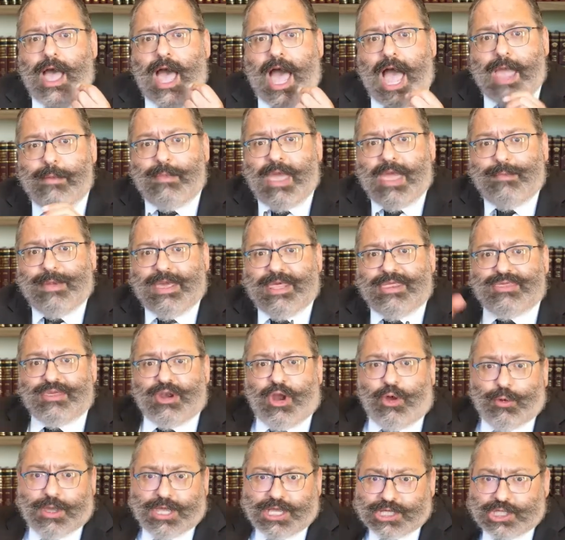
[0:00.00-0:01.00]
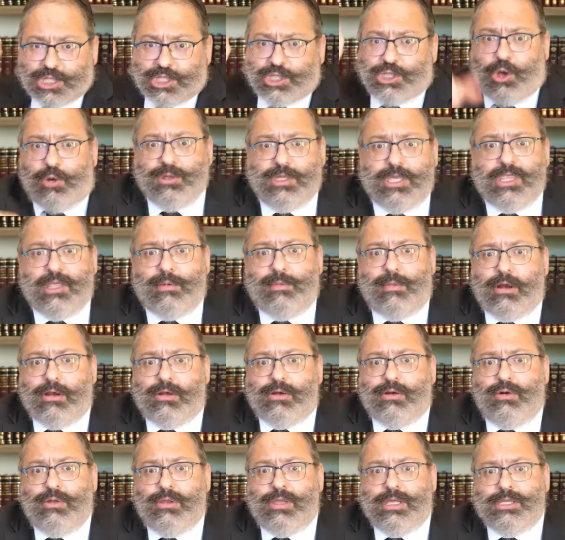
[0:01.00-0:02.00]
I may be throwing a stone to the
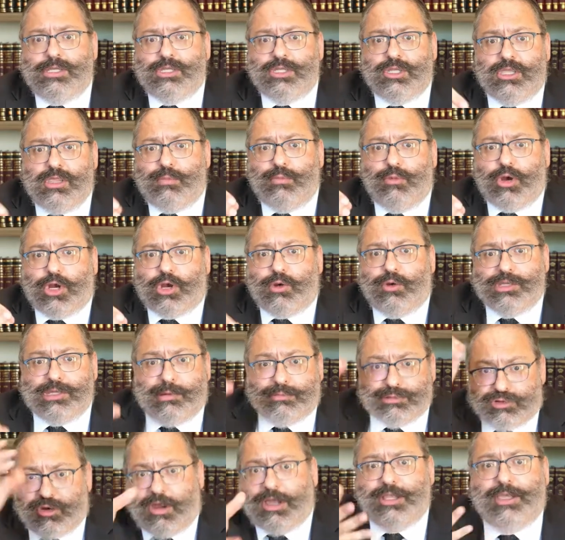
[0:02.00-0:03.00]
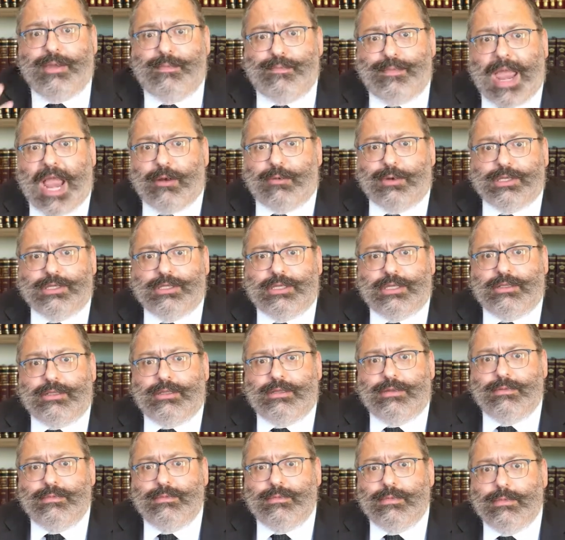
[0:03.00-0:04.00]
Markulis, to the Mercury, because I'm trying to embarrass
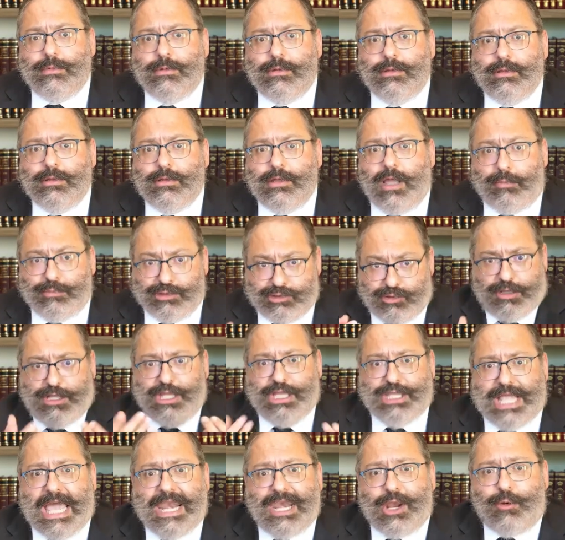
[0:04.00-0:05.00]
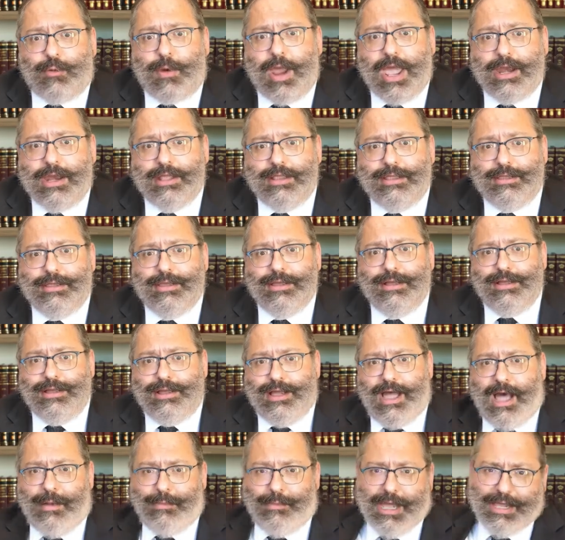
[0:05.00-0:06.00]
it. I'm trying to denigrate it.
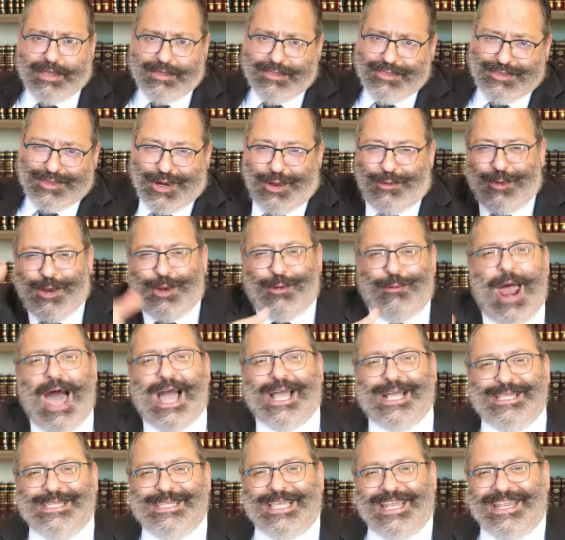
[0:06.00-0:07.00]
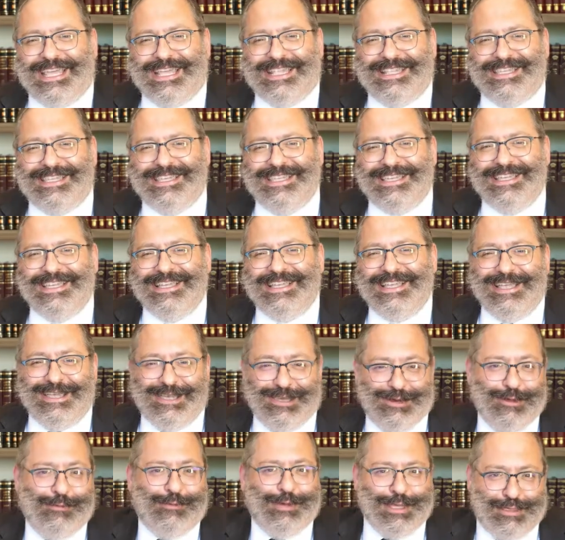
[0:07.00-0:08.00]
I'm like throwing rocks at it.
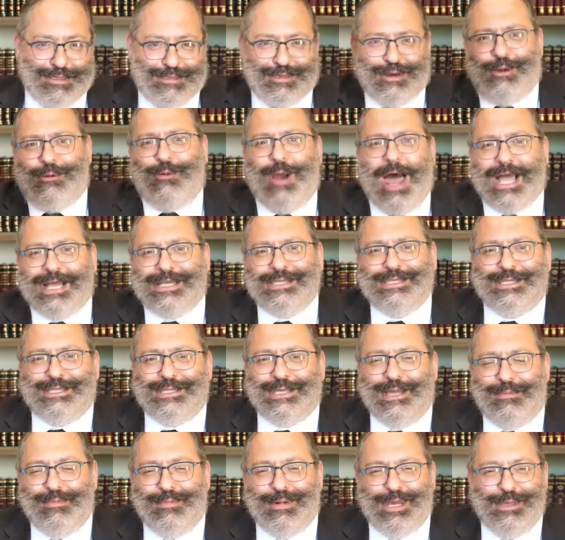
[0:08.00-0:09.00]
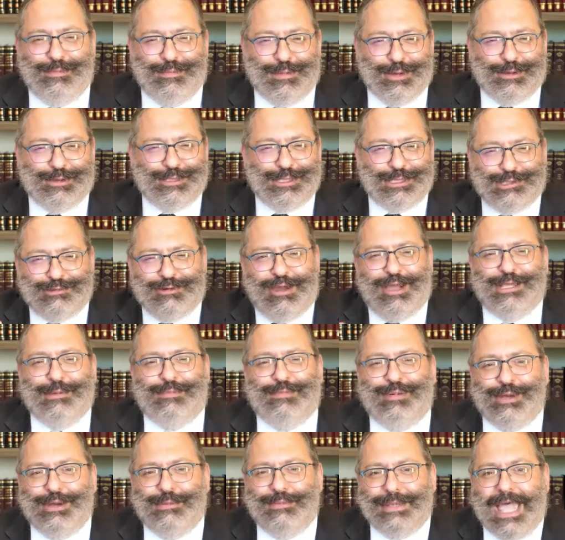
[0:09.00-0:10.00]
You know, when you throw rocks at somebody because you're trying to
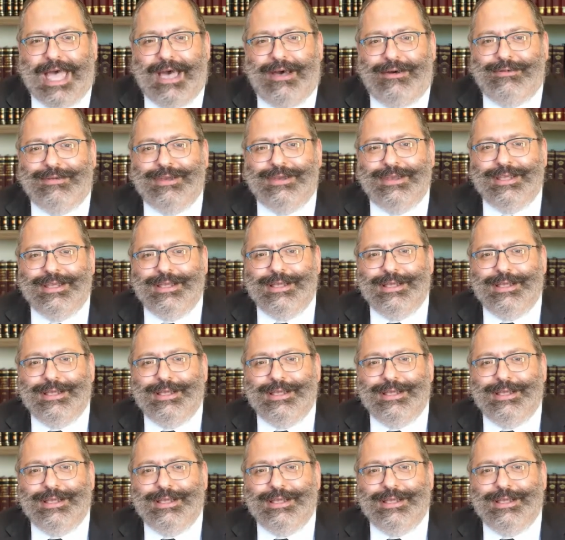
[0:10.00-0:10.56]
put them down.